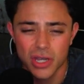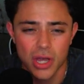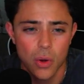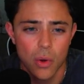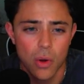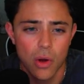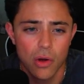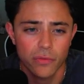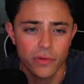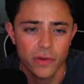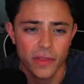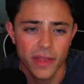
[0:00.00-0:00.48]

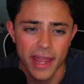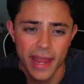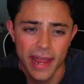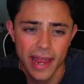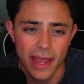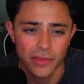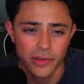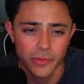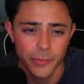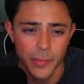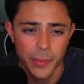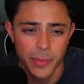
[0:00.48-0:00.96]
go over the
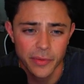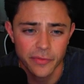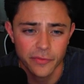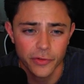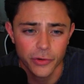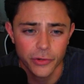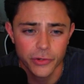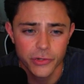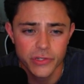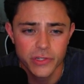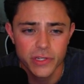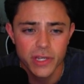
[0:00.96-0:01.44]
handler maybe
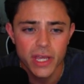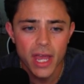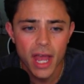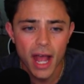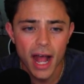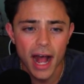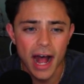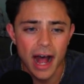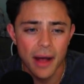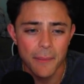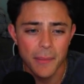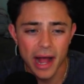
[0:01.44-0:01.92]
first.
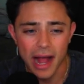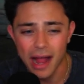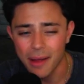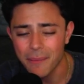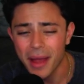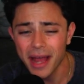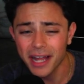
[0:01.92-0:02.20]
Um, I'm